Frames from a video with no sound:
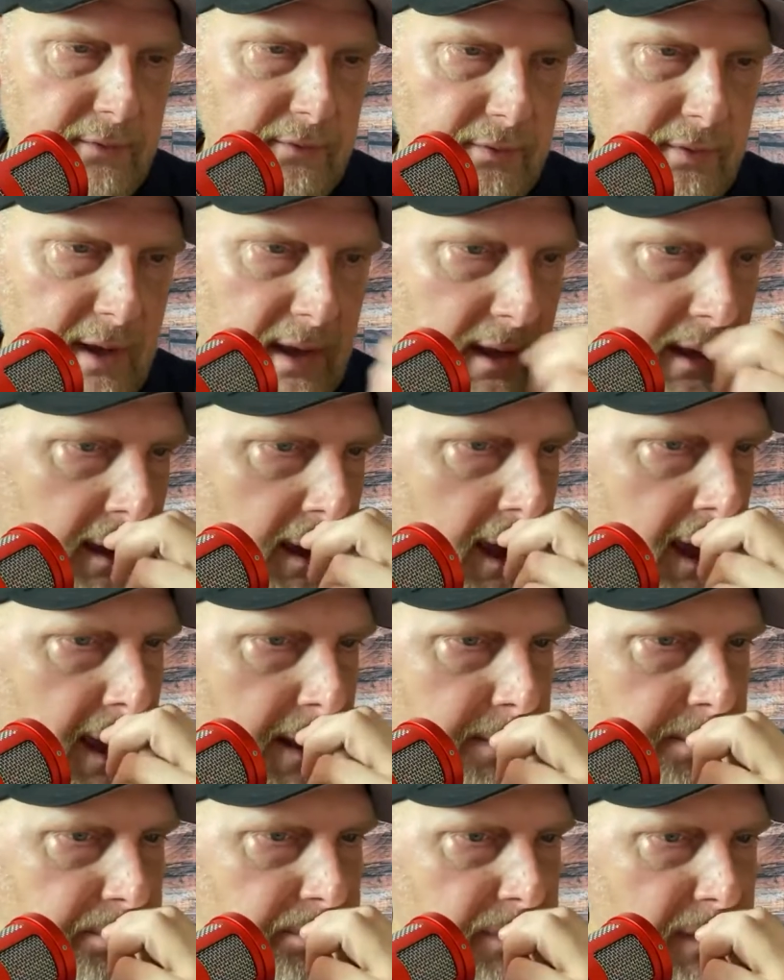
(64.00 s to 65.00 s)
for it.
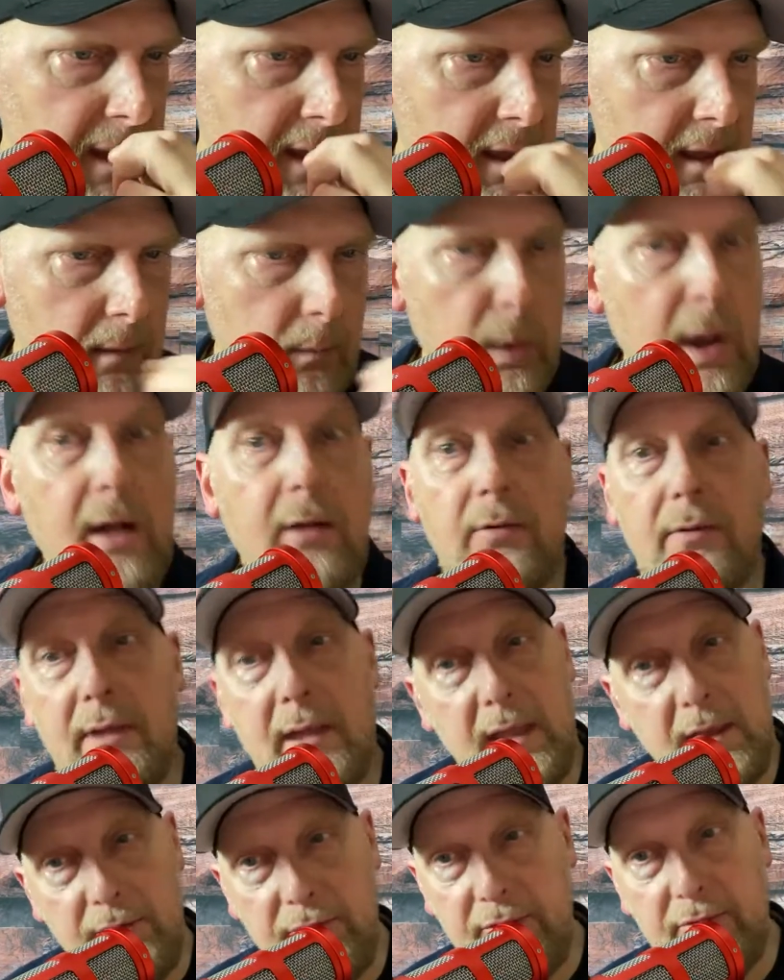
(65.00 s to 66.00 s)
Well,
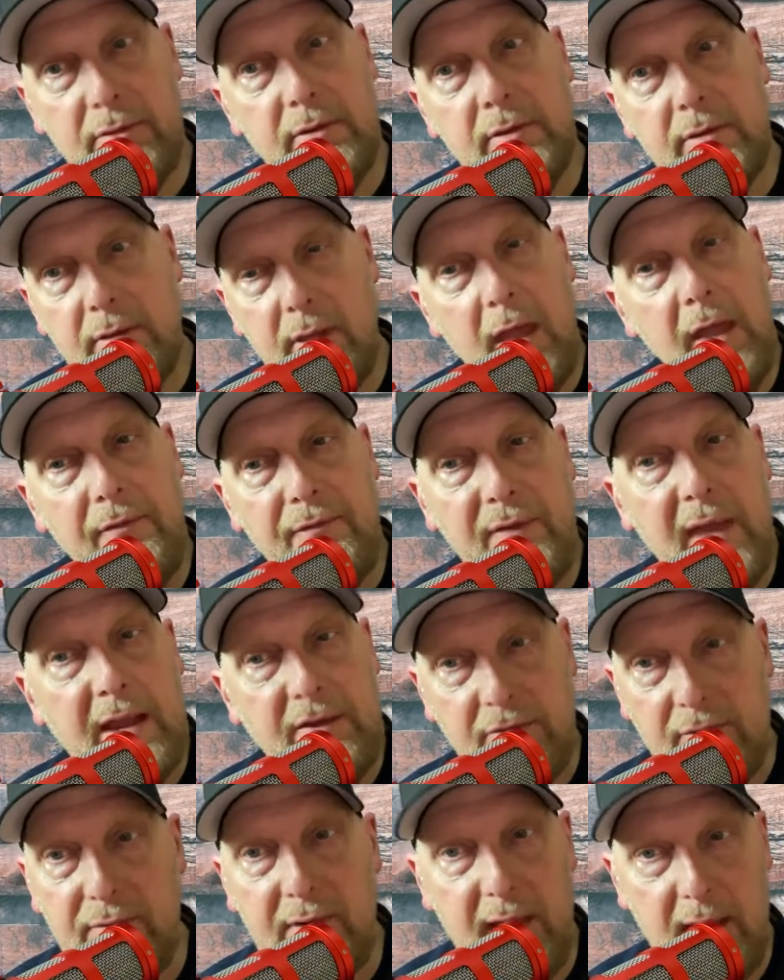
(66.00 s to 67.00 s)
it's
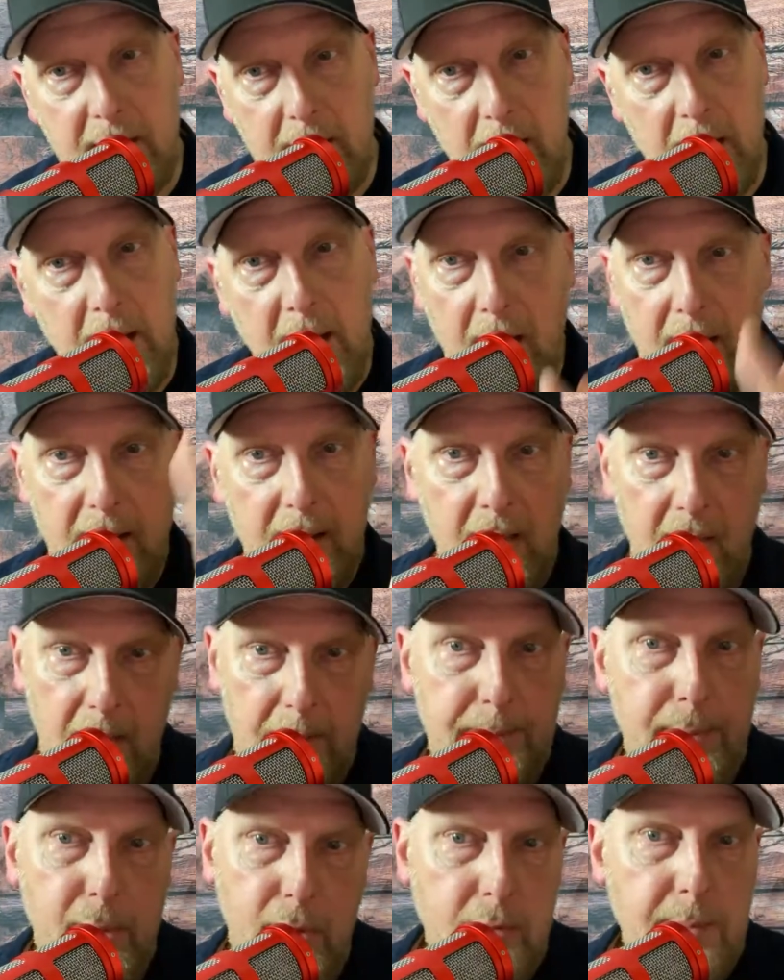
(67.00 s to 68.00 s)
effectively a
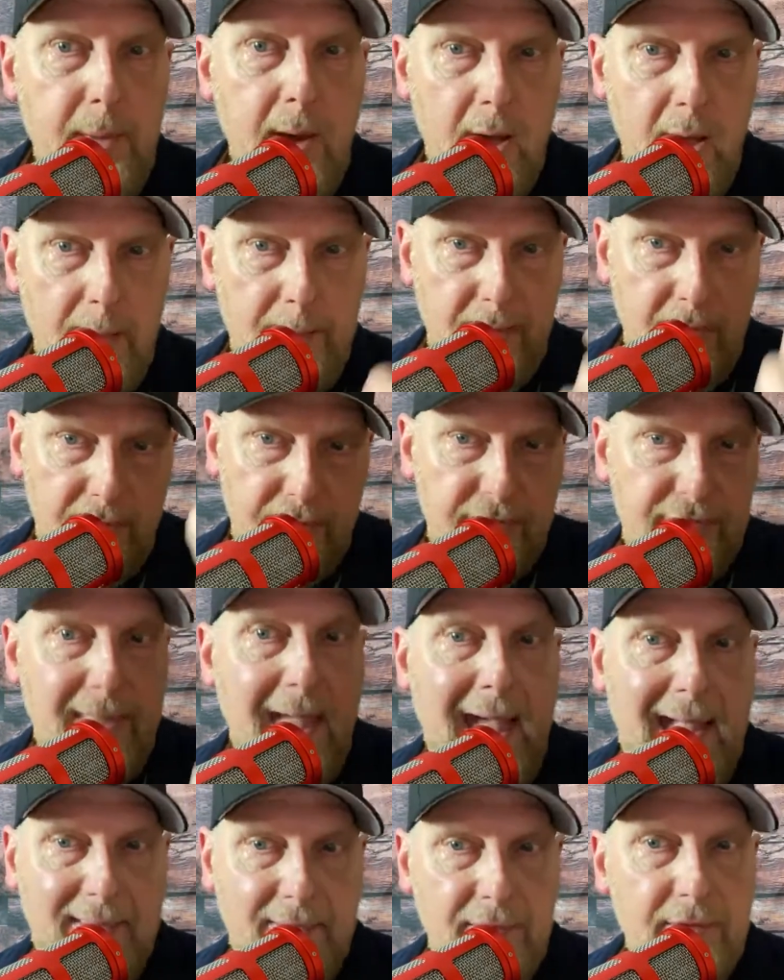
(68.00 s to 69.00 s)
boom arm, a
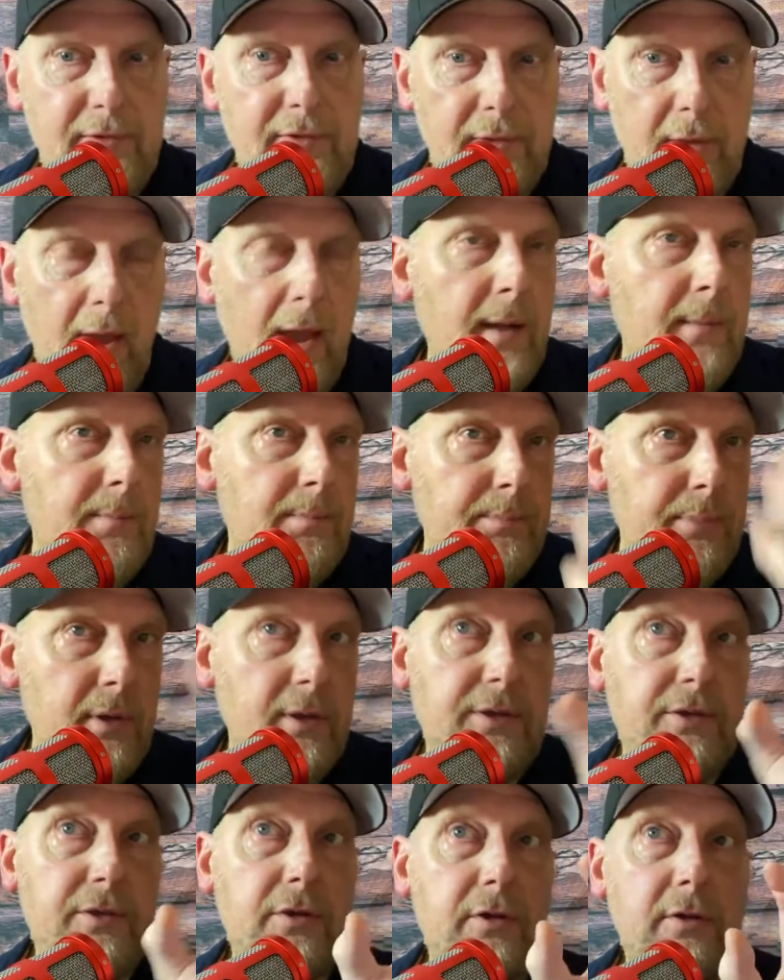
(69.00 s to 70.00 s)
stand,
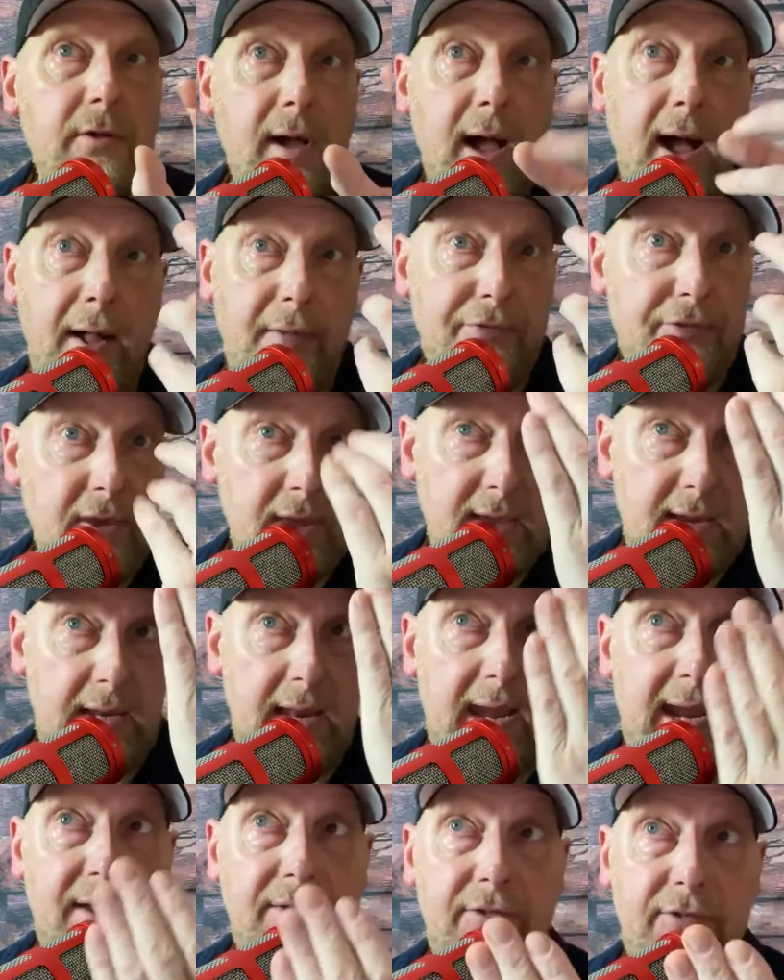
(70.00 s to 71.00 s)
but your
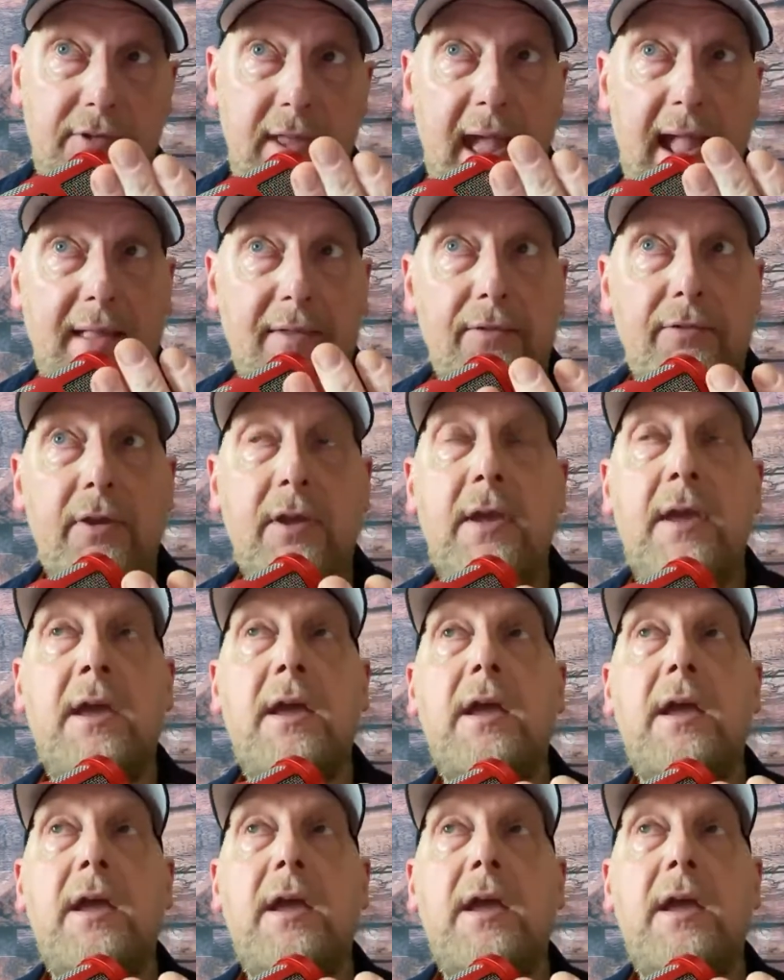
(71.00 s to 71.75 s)
articulated stand.